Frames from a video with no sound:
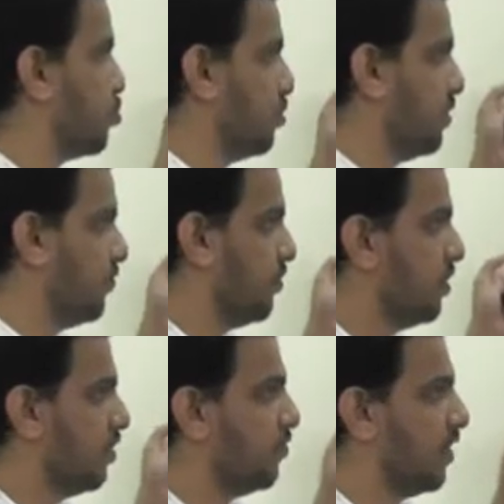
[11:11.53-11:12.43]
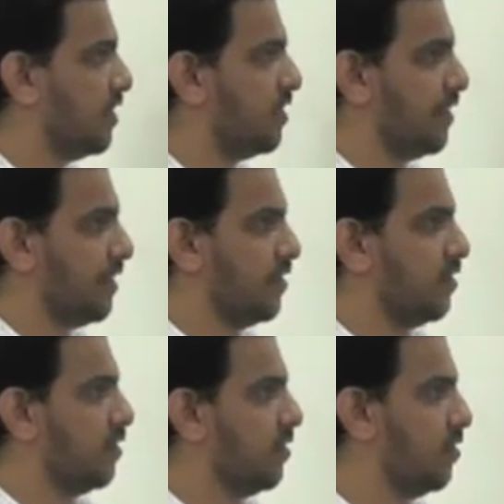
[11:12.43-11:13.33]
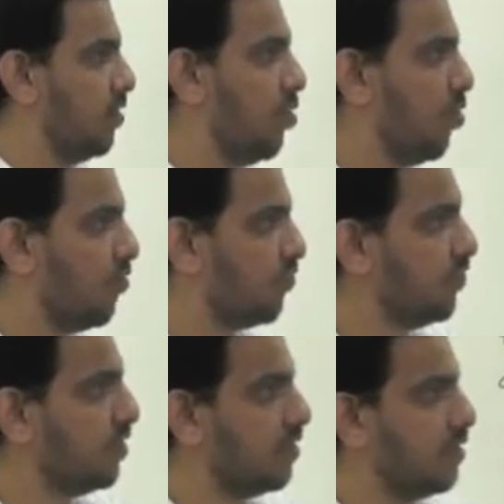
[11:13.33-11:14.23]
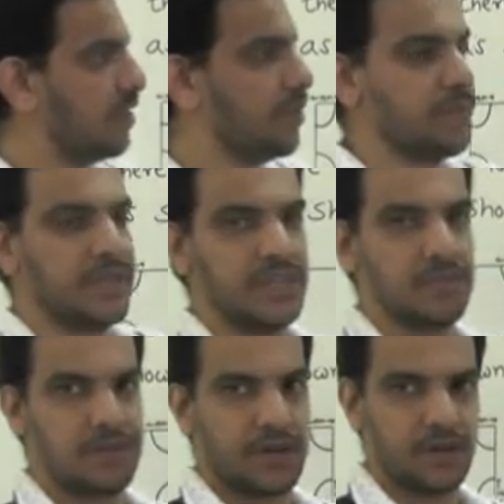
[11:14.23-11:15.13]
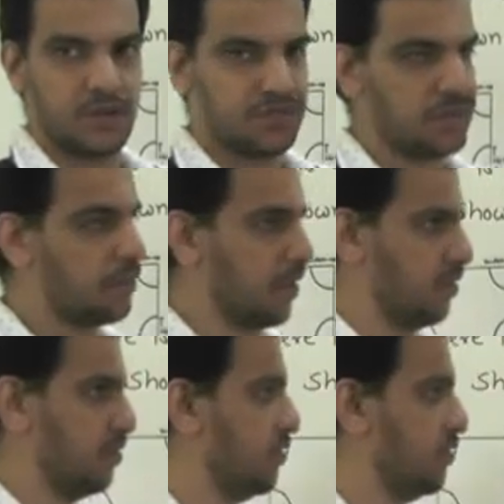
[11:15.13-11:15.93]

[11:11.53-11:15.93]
shown in figure, find the area of the remaining part of the park.